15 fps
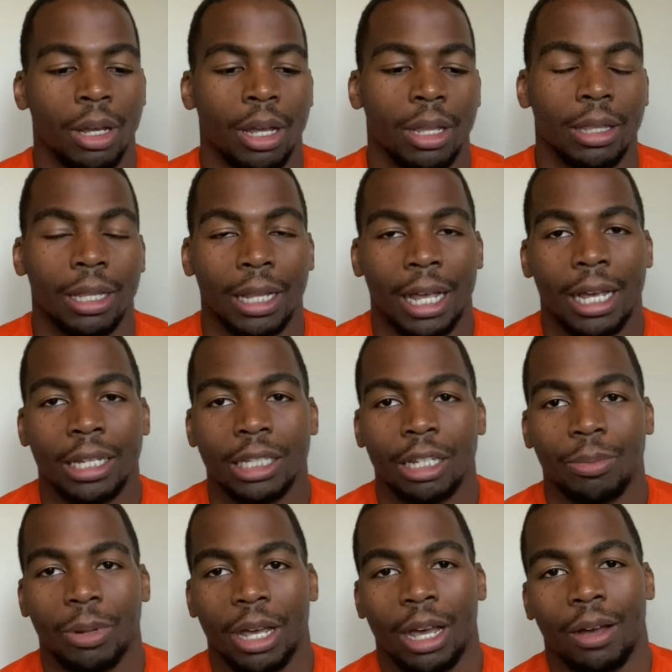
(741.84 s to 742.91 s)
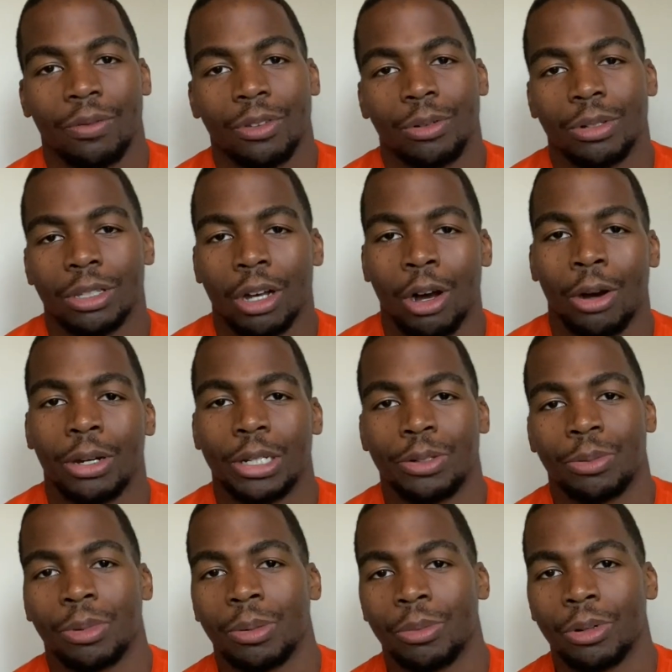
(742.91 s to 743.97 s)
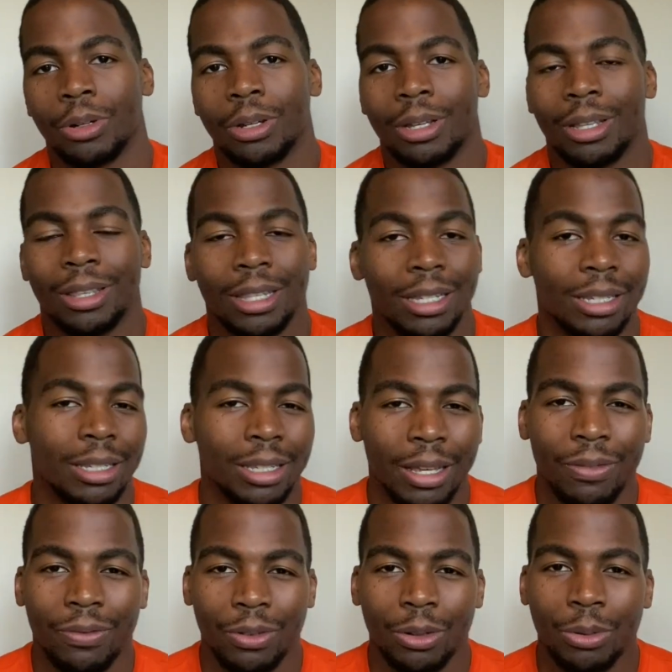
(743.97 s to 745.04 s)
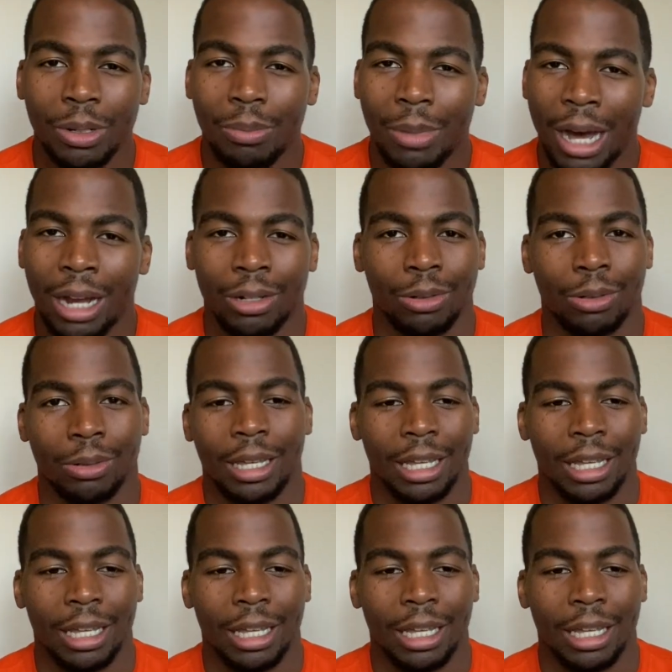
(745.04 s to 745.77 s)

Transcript: The last tip I have for you is always remember, this is a fluid model.